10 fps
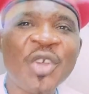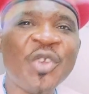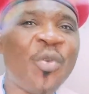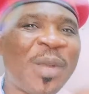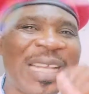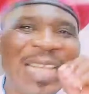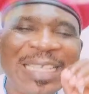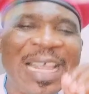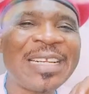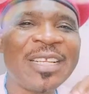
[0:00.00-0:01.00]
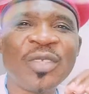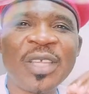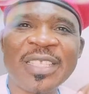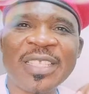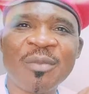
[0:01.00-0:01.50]
no matter the attack they use
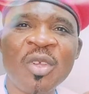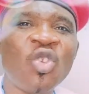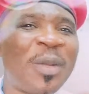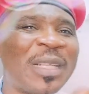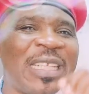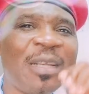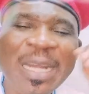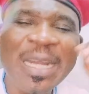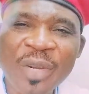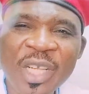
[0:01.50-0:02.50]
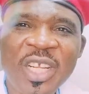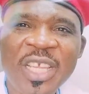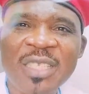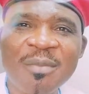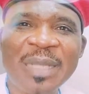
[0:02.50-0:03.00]
against him, no matter the manipulation
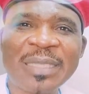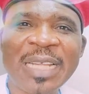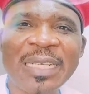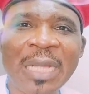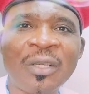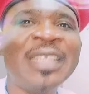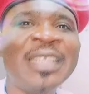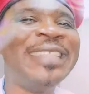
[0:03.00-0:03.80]
against Mazen Nnamdi Kanu,